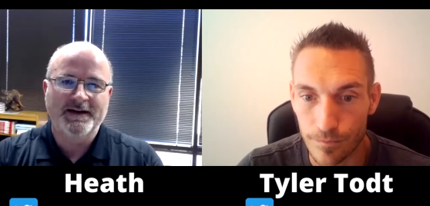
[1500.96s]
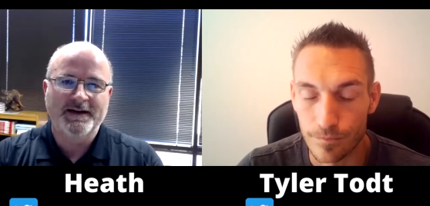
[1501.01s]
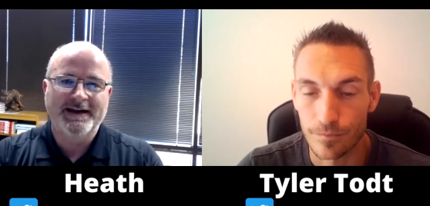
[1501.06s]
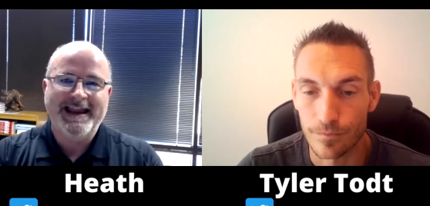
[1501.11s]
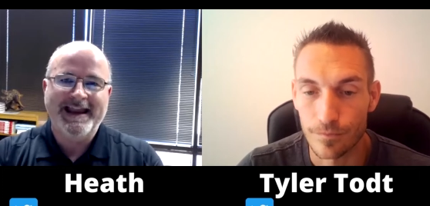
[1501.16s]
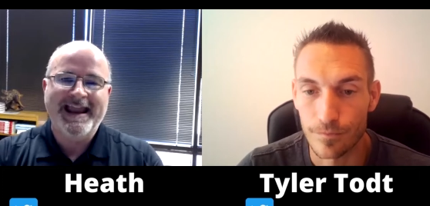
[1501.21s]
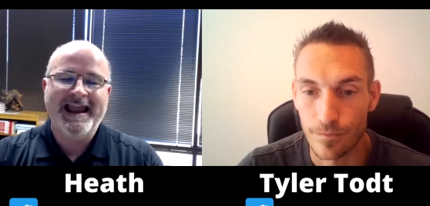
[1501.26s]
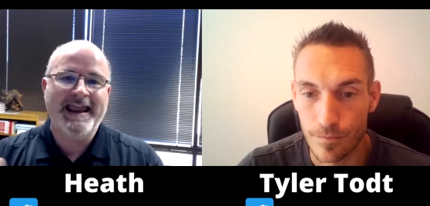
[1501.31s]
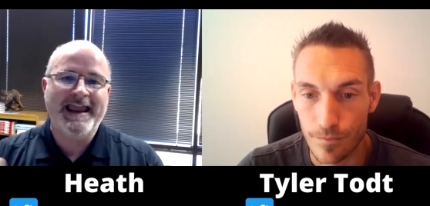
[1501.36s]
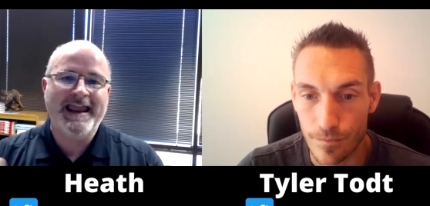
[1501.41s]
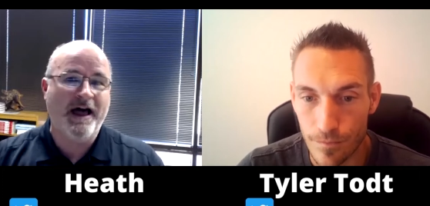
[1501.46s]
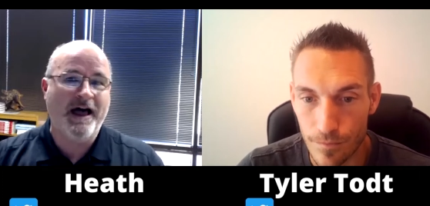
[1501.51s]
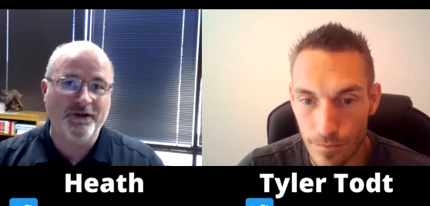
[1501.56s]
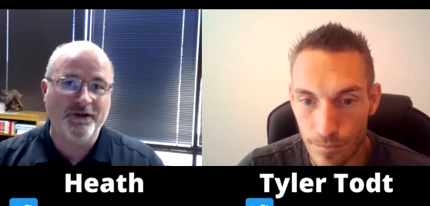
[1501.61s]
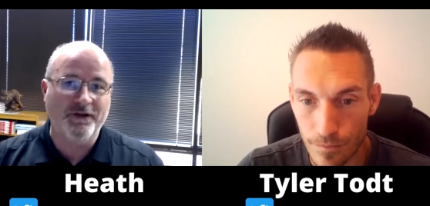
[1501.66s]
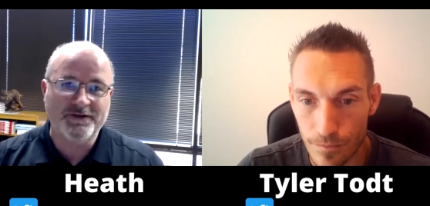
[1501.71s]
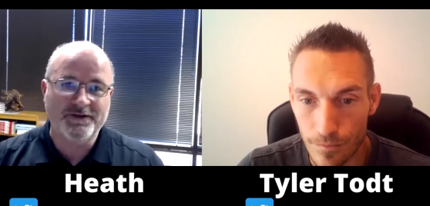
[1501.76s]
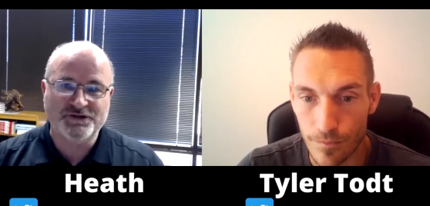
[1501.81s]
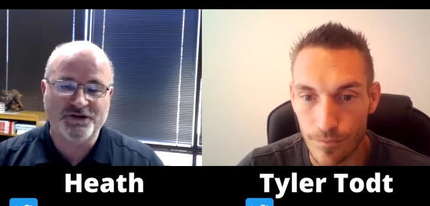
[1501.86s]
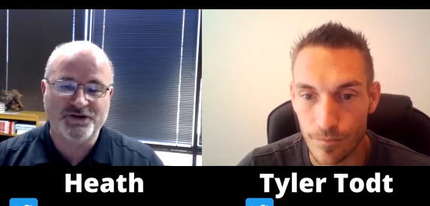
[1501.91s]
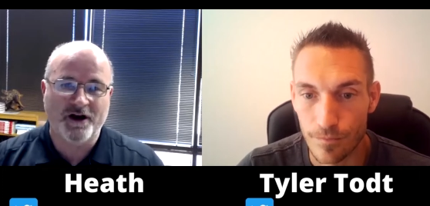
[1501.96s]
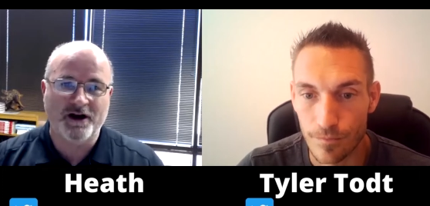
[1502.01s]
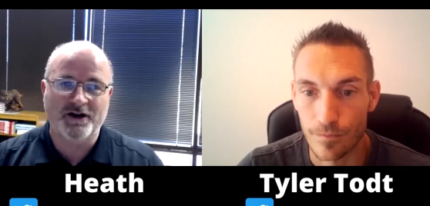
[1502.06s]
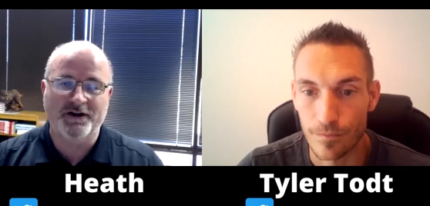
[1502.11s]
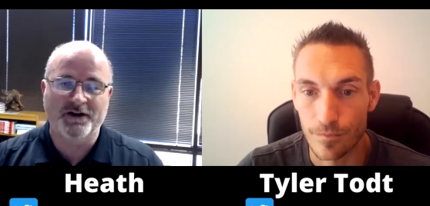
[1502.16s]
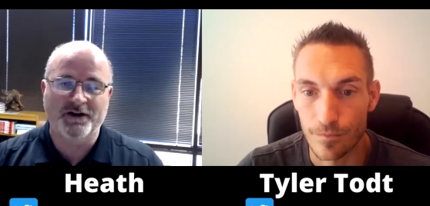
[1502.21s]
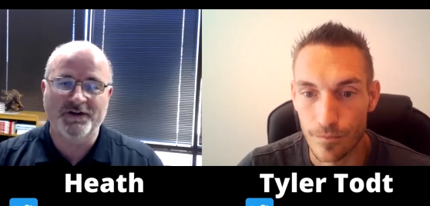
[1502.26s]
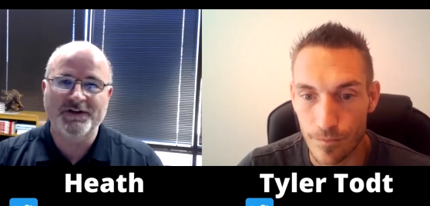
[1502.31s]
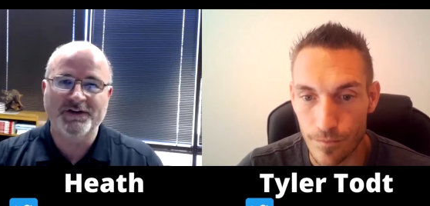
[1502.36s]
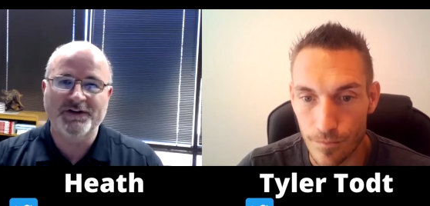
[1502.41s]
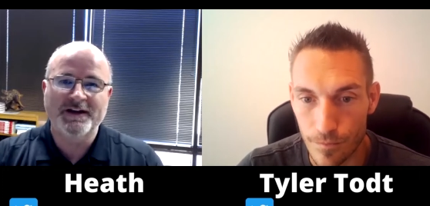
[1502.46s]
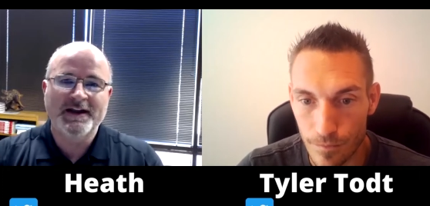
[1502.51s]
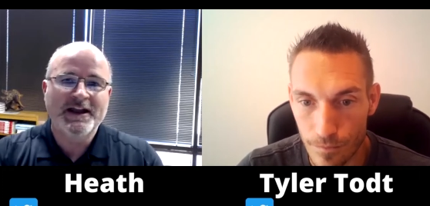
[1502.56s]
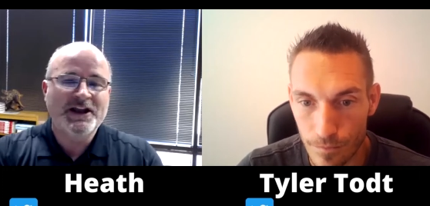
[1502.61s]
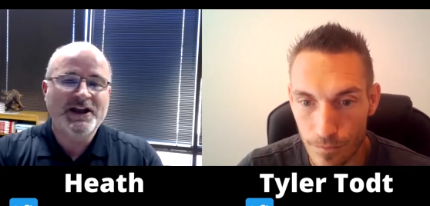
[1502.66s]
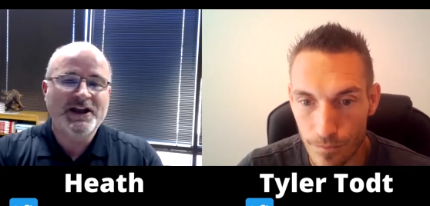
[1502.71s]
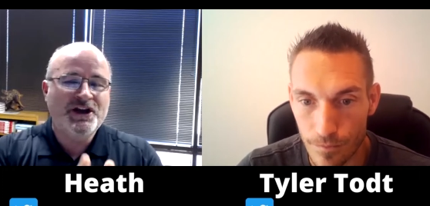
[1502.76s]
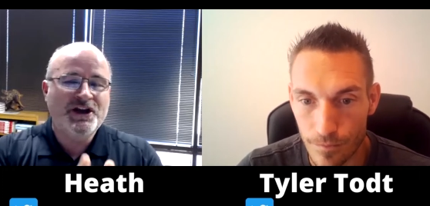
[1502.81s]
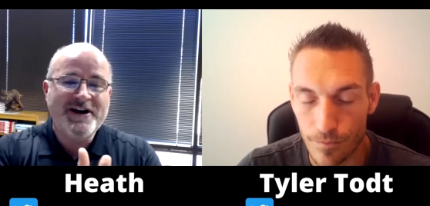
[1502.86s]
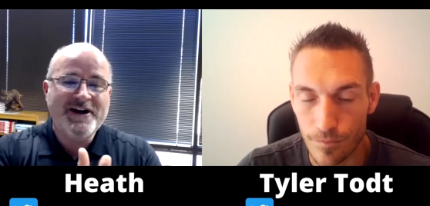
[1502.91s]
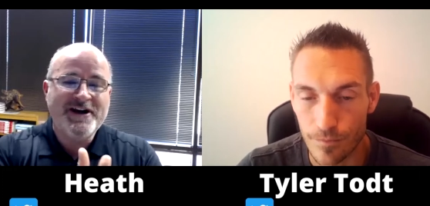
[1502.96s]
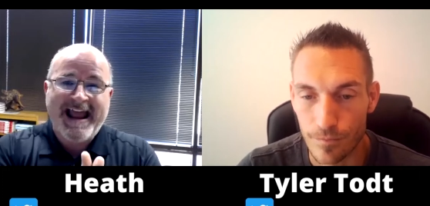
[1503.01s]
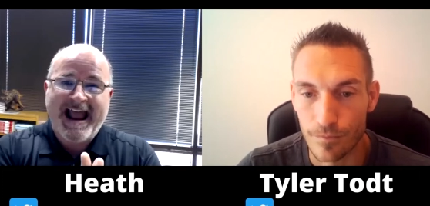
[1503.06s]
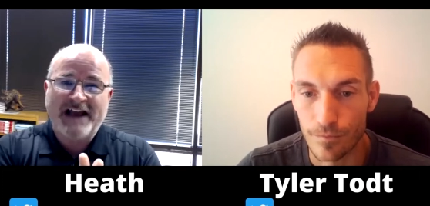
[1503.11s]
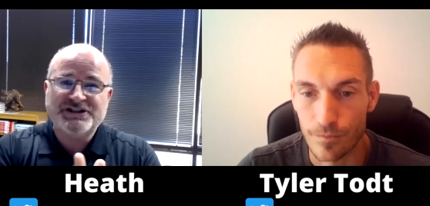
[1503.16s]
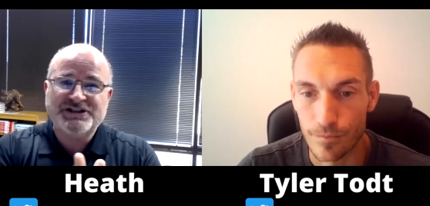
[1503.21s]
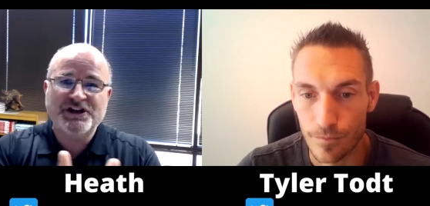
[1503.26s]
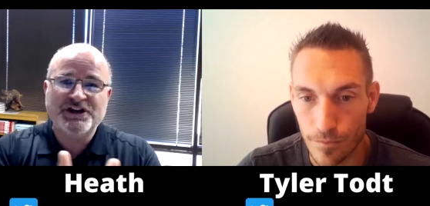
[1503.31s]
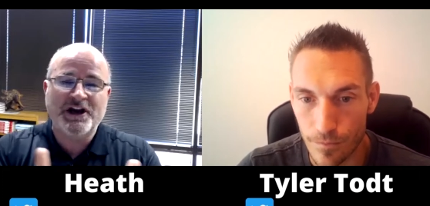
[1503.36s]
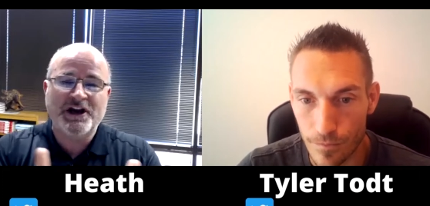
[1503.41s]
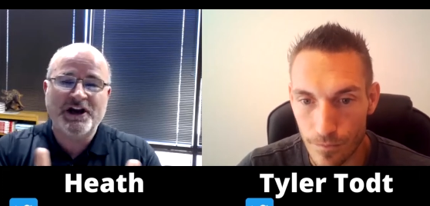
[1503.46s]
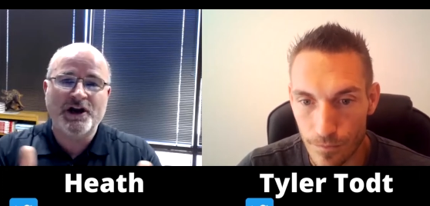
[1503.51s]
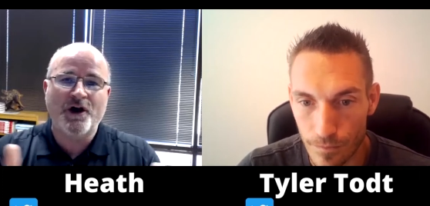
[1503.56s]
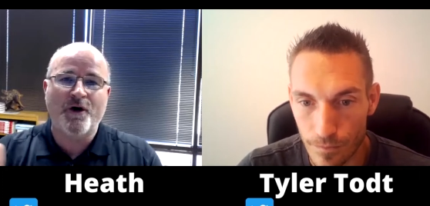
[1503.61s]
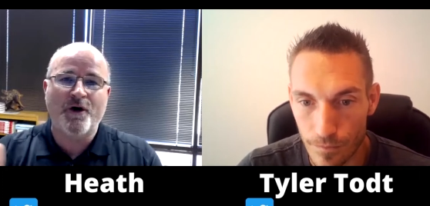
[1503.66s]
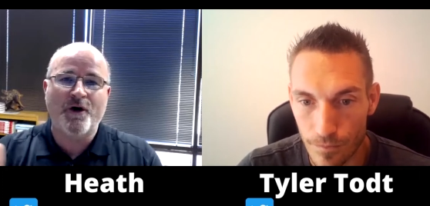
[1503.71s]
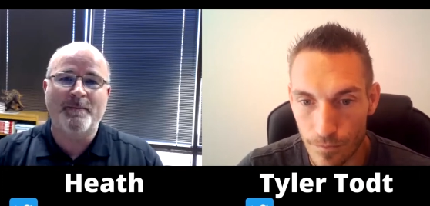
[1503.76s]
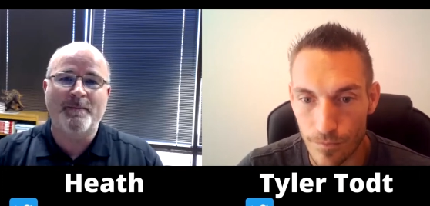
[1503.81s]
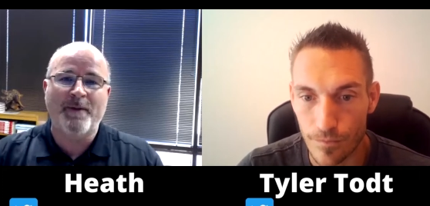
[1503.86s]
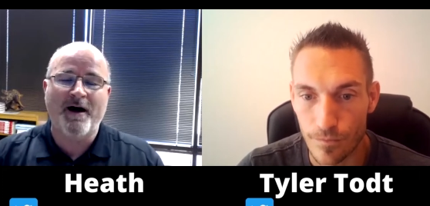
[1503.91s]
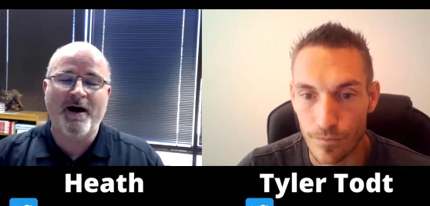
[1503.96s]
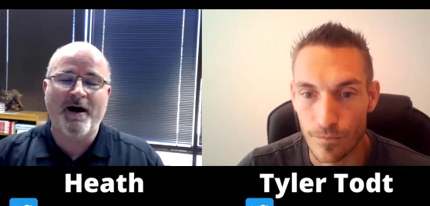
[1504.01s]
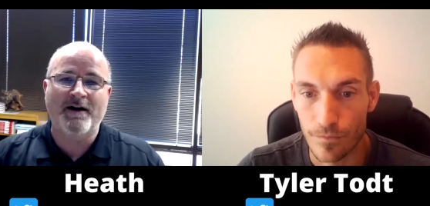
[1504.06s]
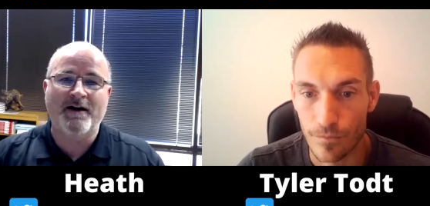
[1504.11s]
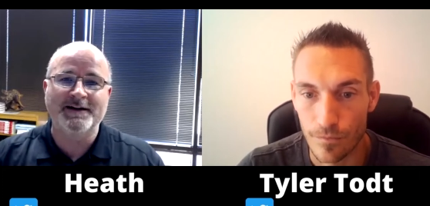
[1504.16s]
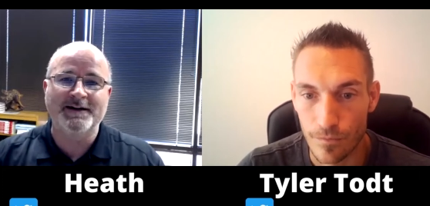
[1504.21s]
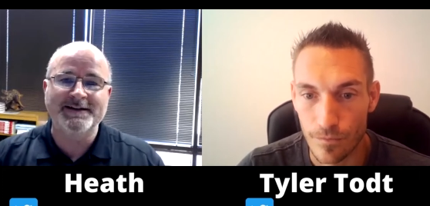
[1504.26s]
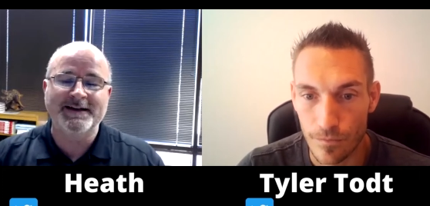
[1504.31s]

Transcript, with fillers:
Speaker 1: health struggles you're naturally going to go apart